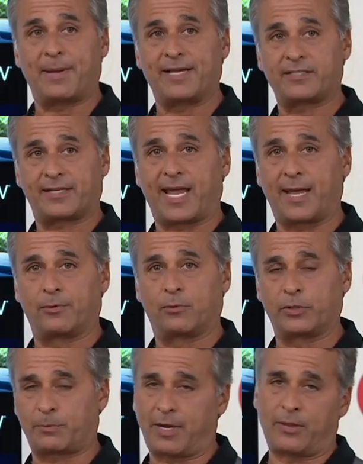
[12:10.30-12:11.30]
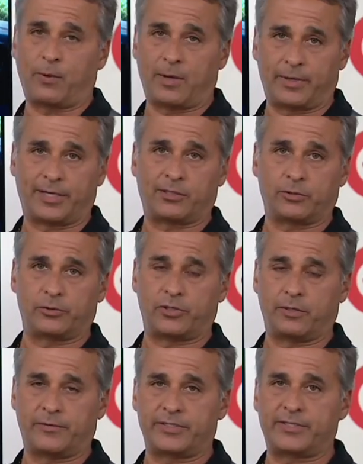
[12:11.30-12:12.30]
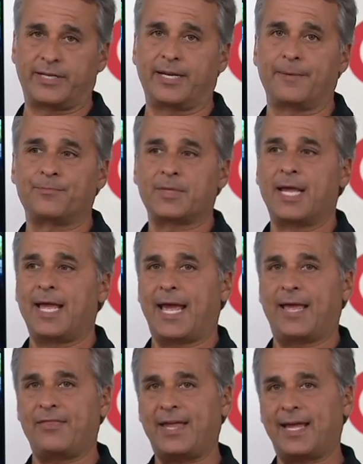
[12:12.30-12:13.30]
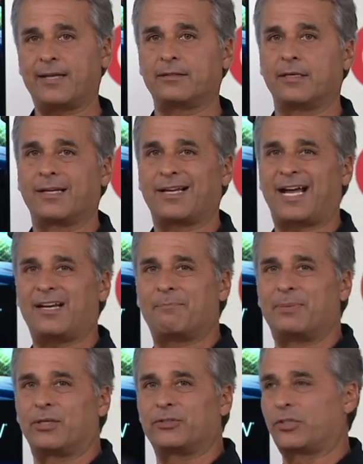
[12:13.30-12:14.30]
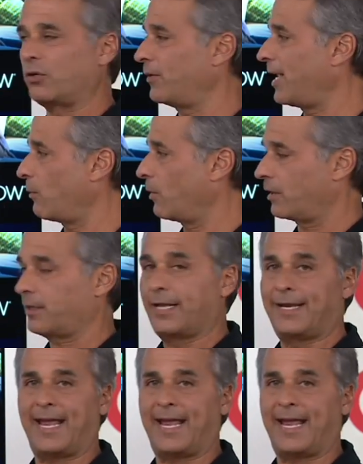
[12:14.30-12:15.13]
basic cable, which by the way would include QVC, and then kind of build your own network. Mm-hmm.